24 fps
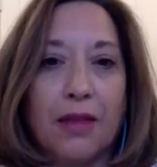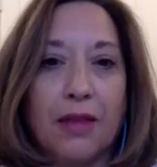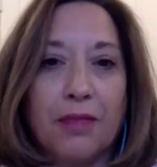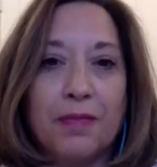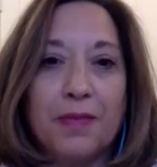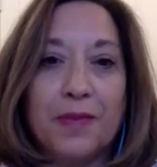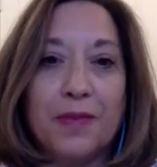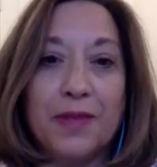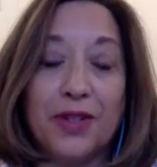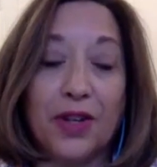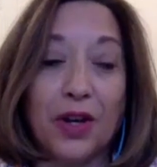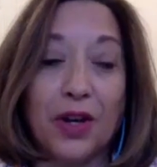
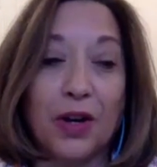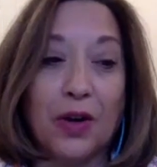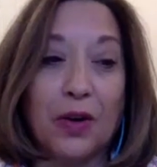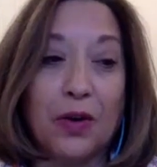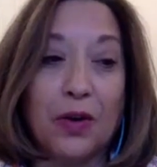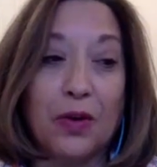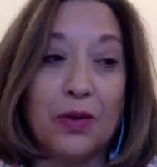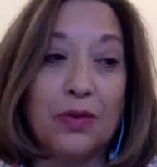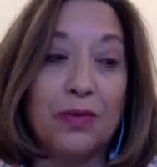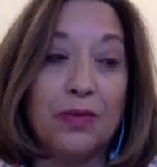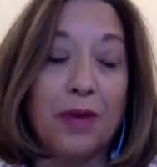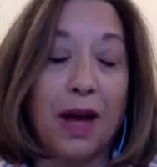
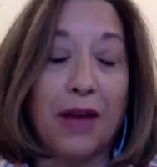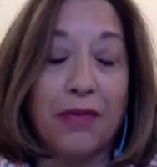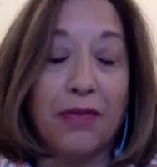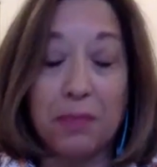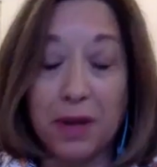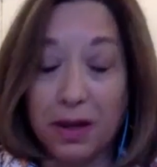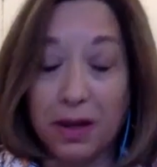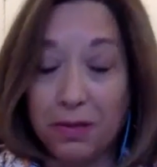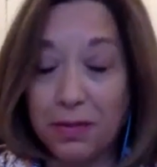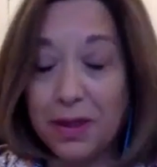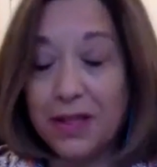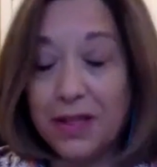So I've
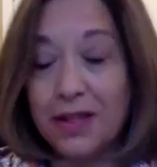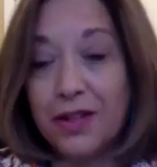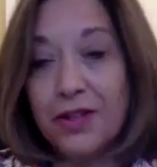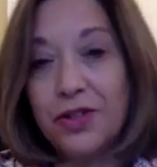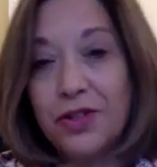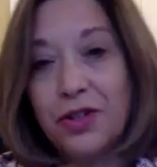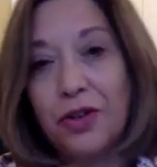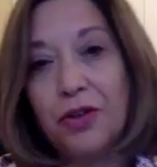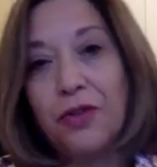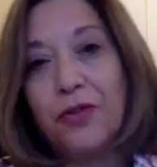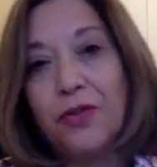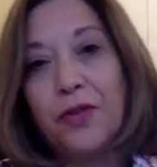been a
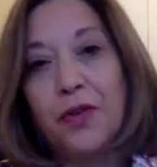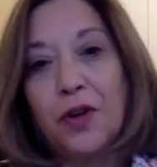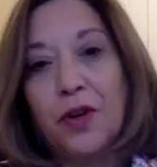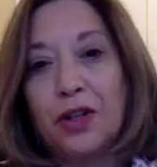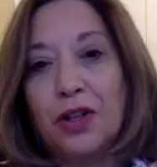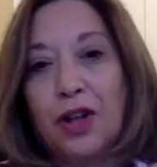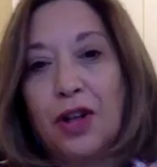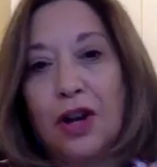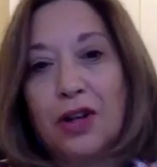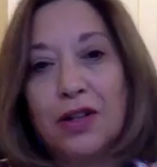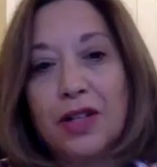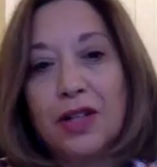business owner for a
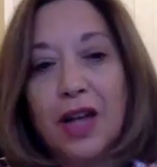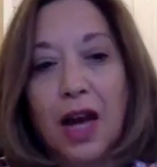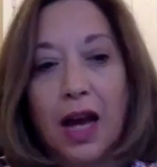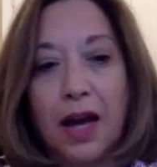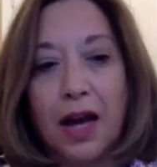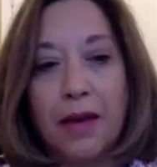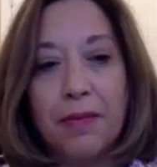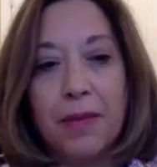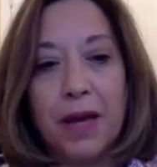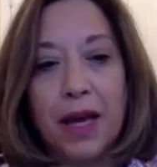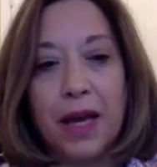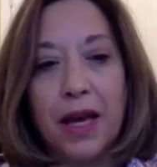long
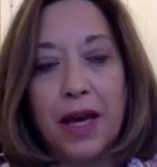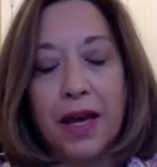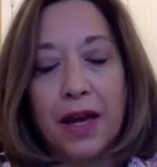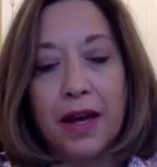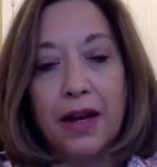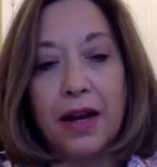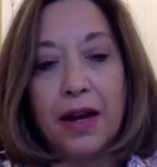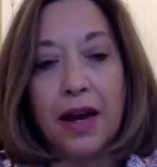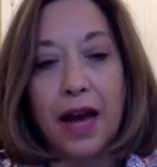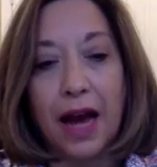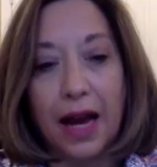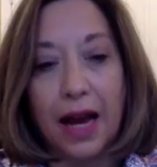time,
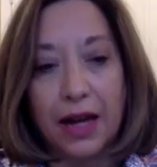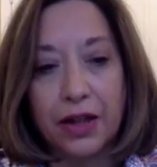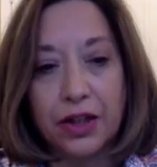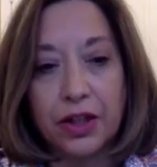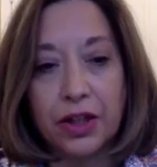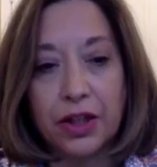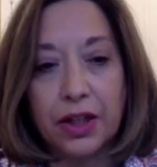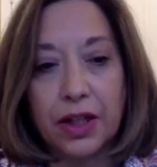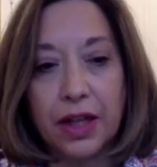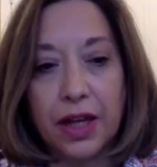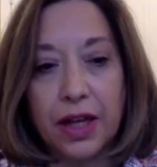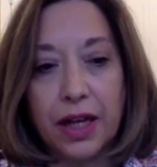and
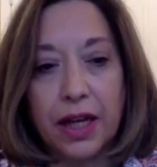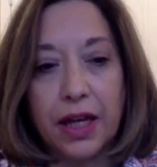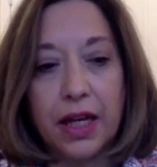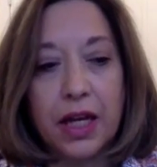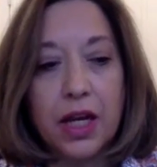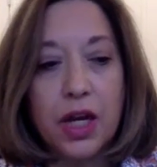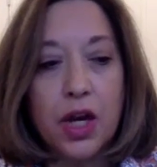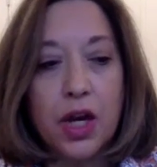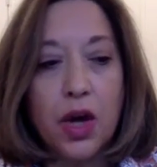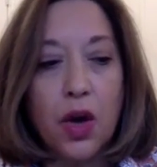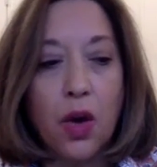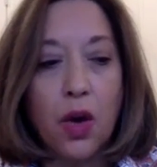actually
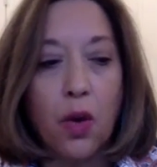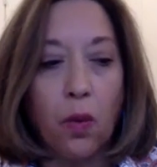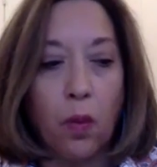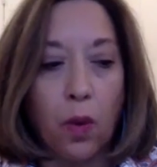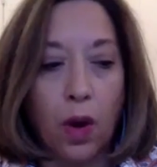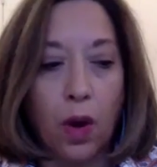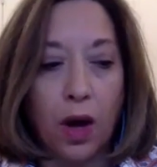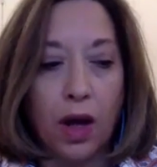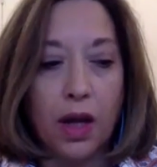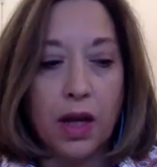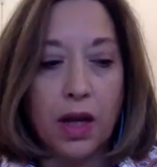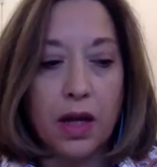
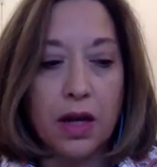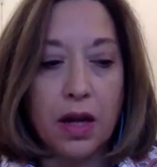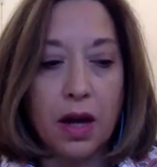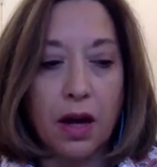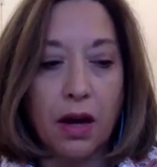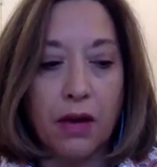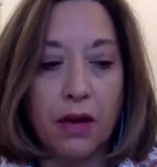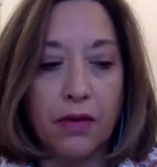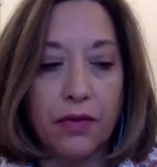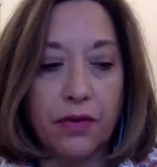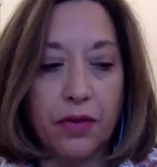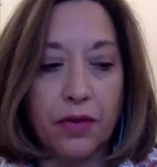one
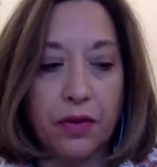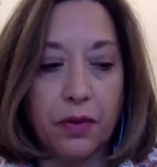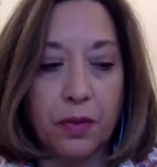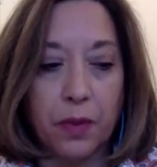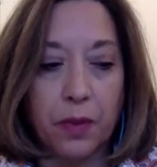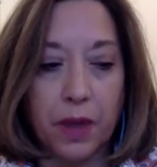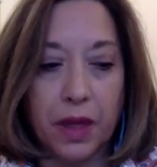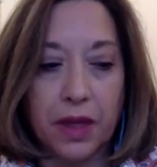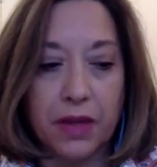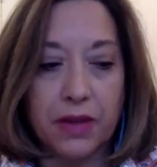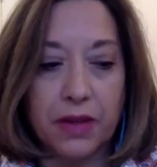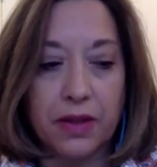of the
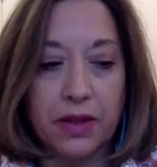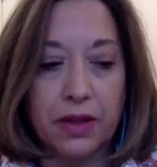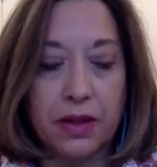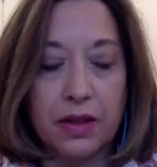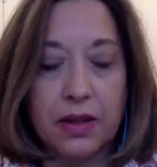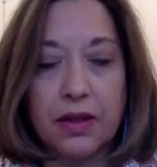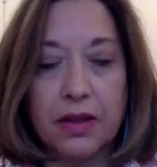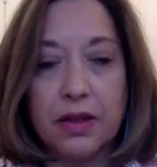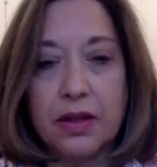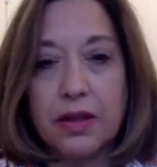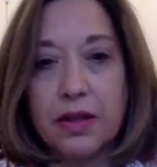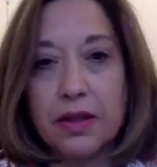
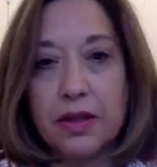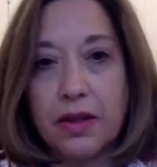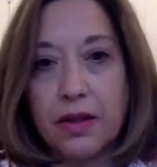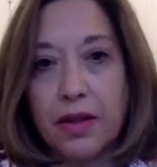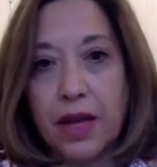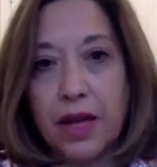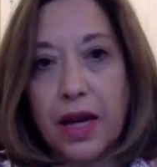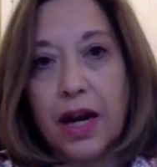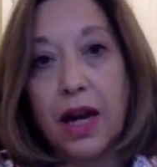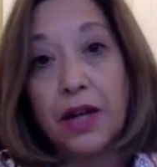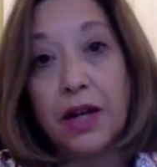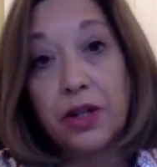reasons
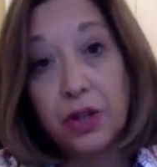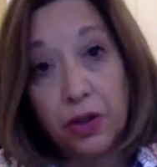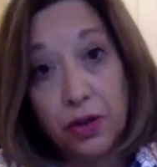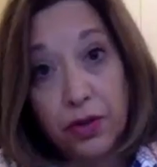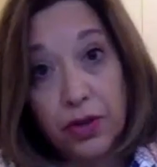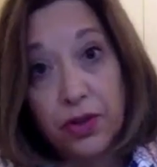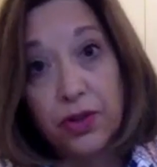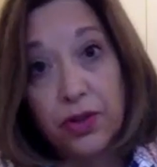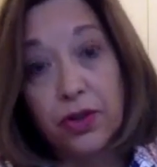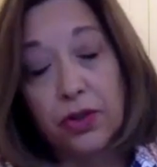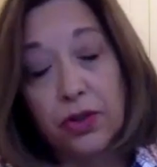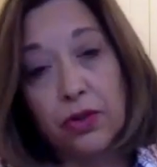that I
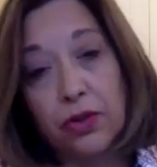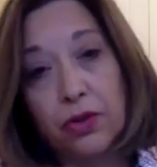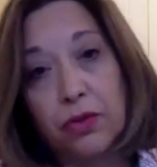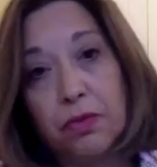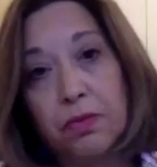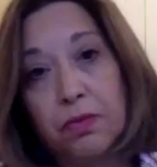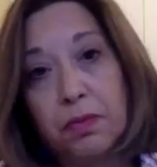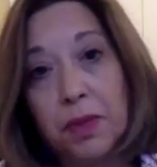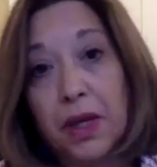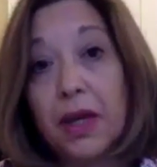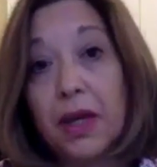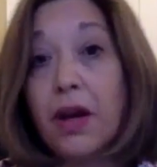chose to
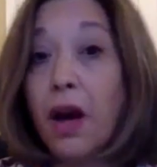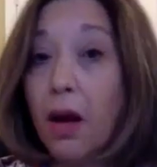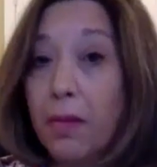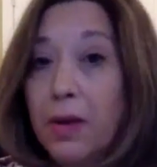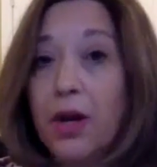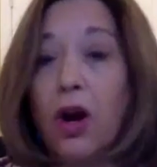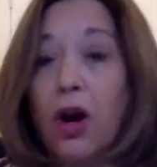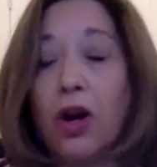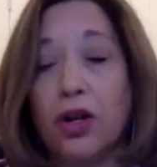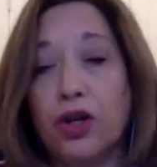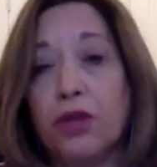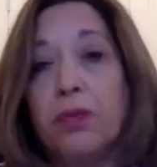become
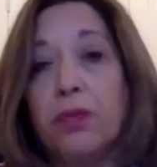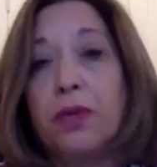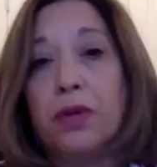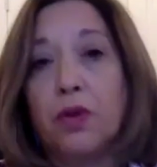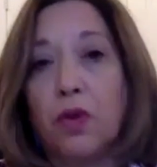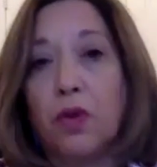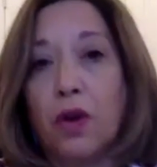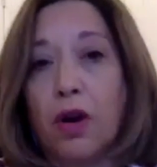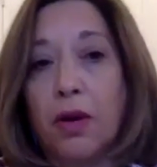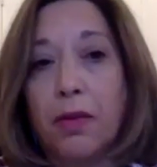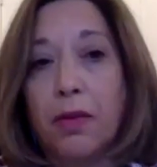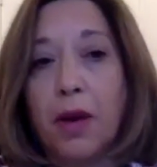an
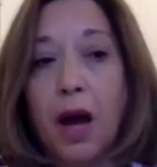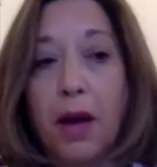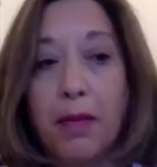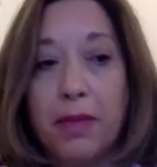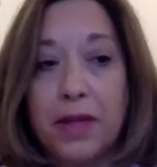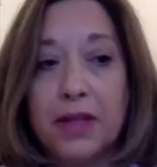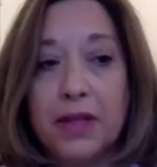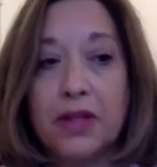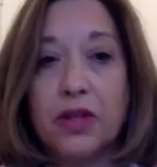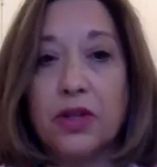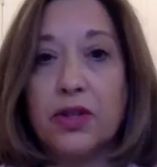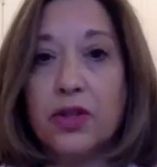entrepreneur, a
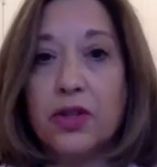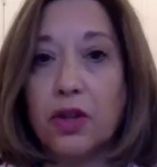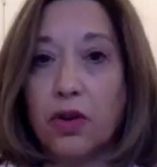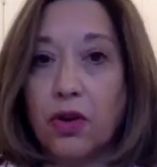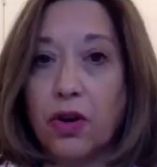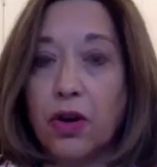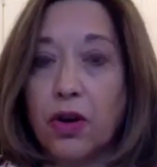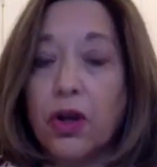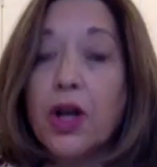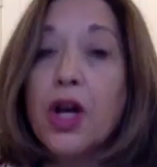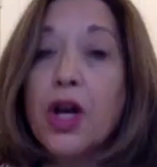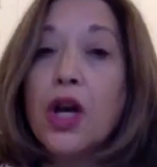business
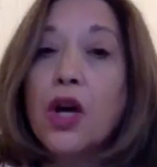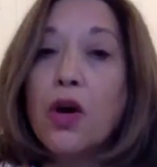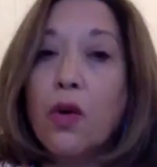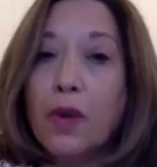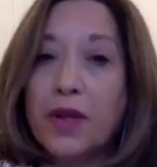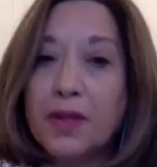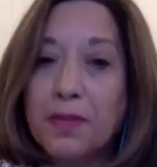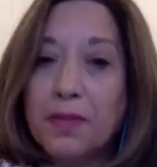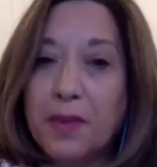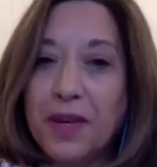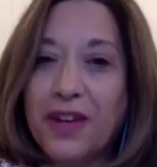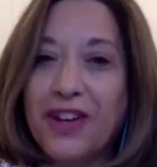owner,
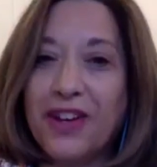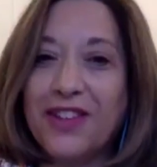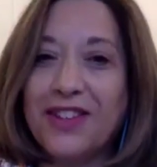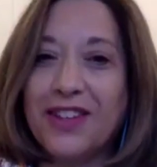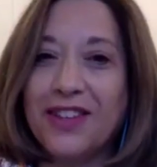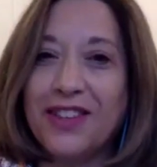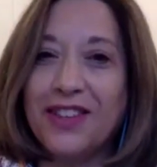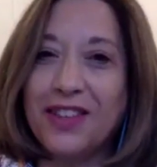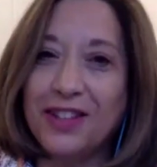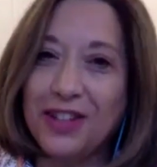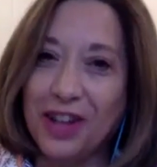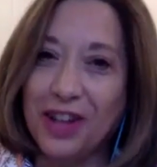was because
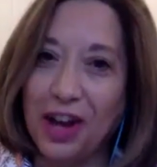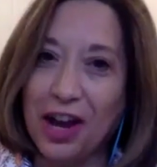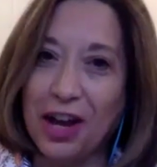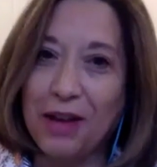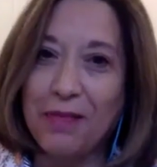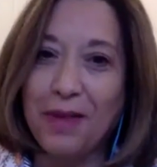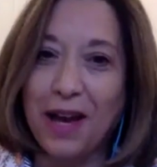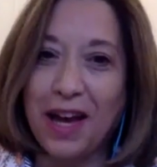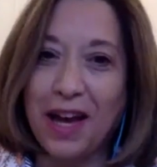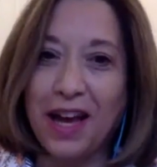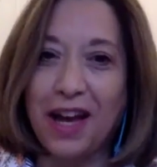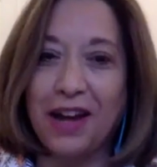at the time
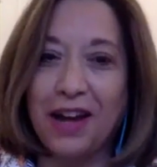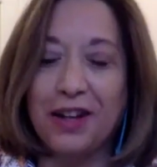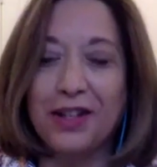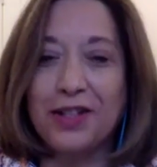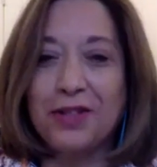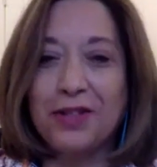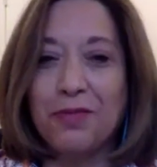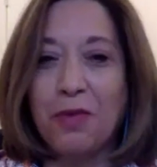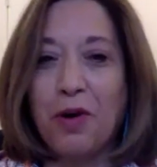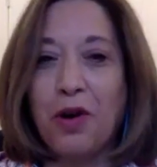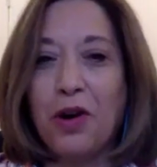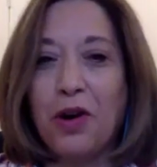I had a
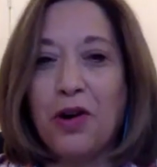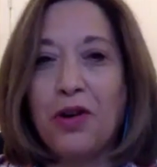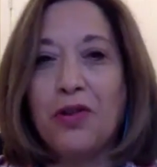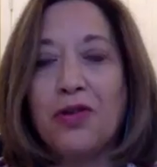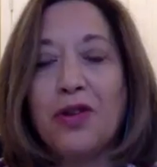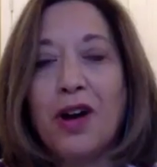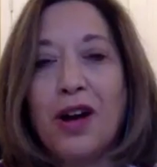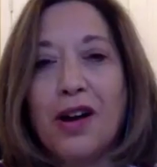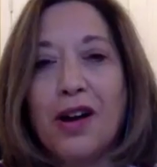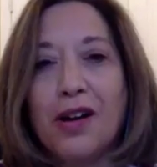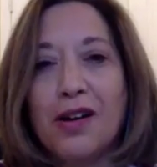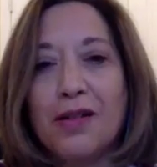
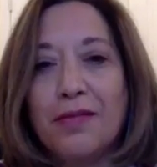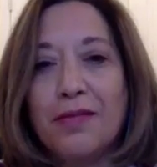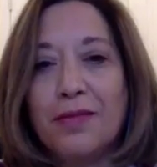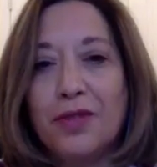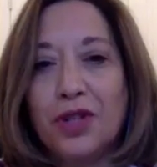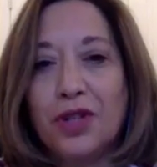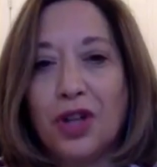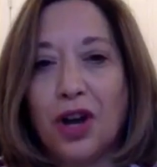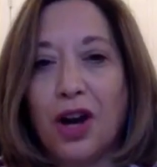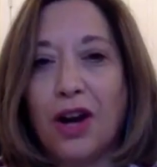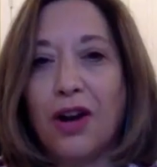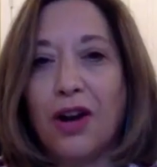small
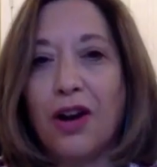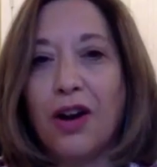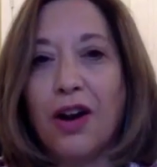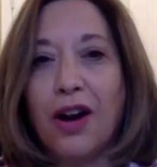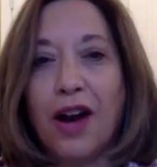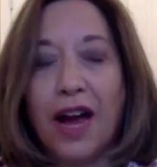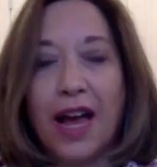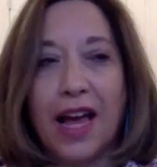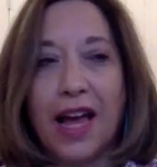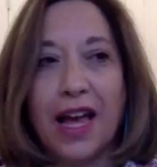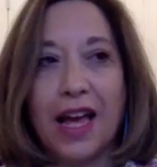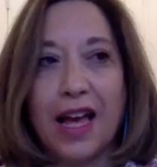
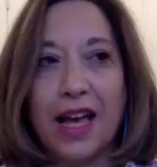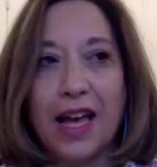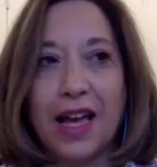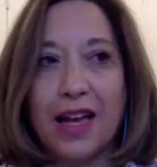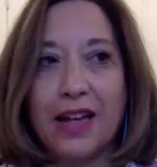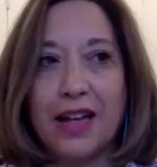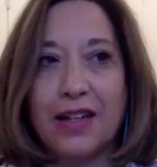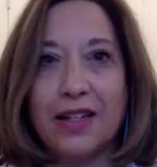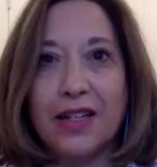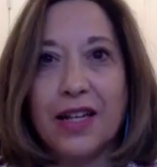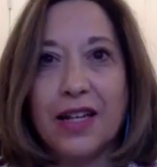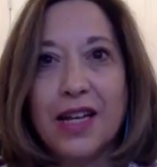daughter,
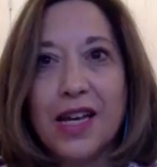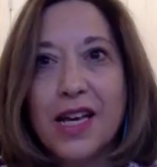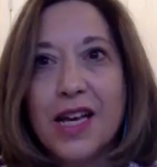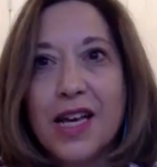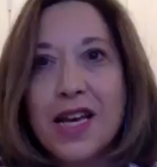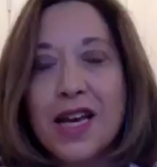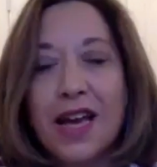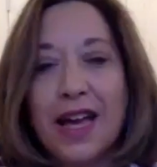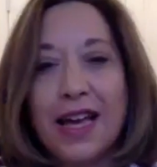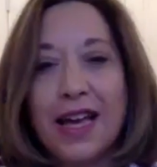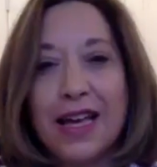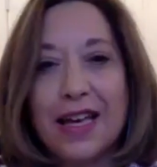and
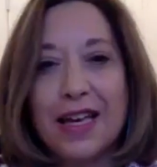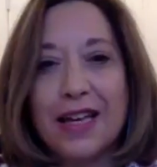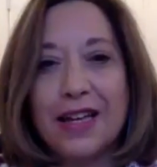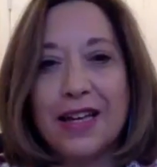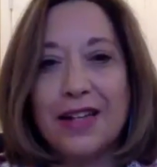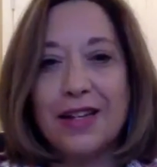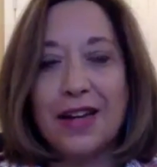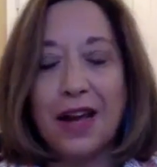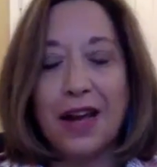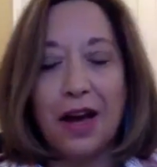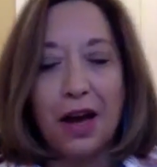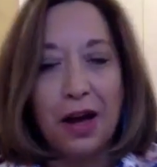in